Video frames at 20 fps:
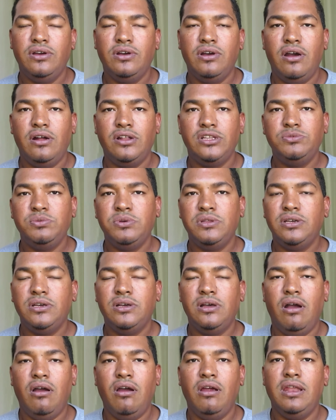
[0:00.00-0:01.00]
The cards with the
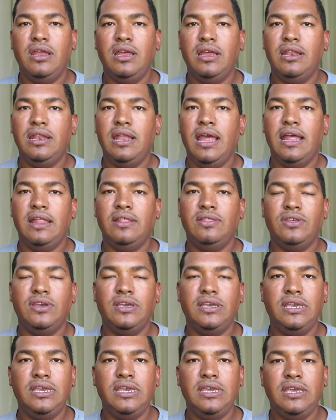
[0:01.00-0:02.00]
garden and the
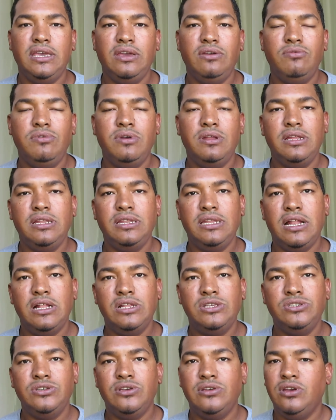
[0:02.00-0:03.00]
key really
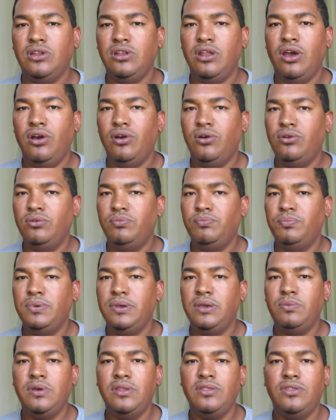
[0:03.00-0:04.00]
tells you, you know,
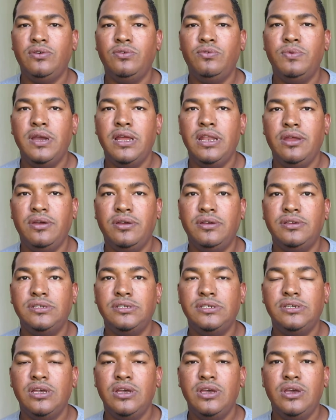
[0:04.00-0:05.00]
be with the
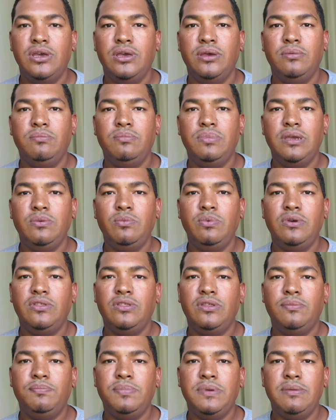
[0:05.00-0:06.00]
winners, be
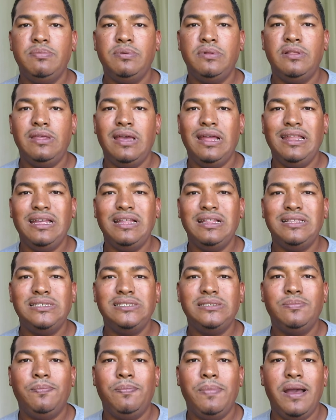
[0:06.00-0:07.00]
with the people that
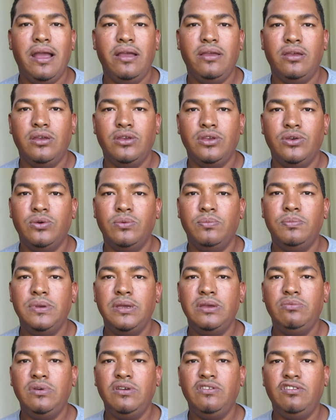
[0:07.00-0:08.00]
inspire you,
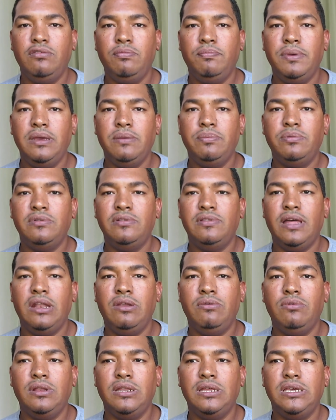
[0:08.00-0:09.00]
be with people
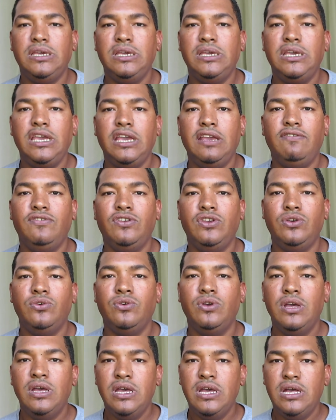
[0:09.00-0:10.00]
that really give
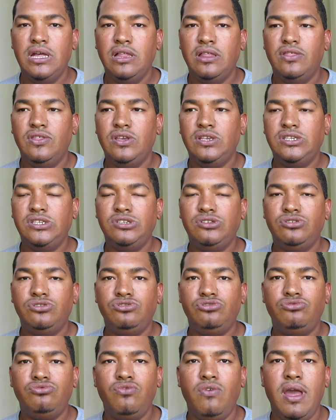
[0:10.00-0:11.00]
you this
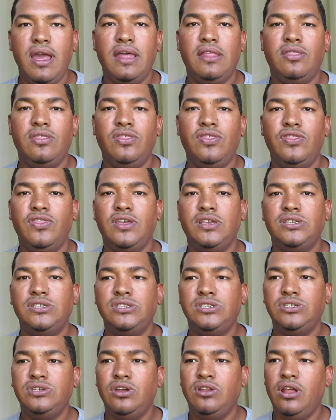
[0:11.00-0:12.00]
strength,
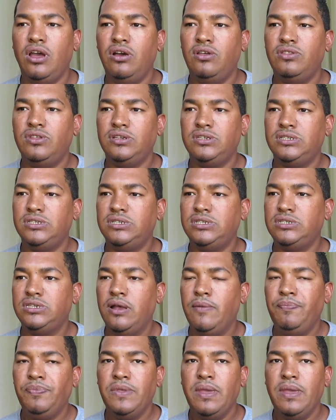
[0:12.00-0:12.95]
this, you know, this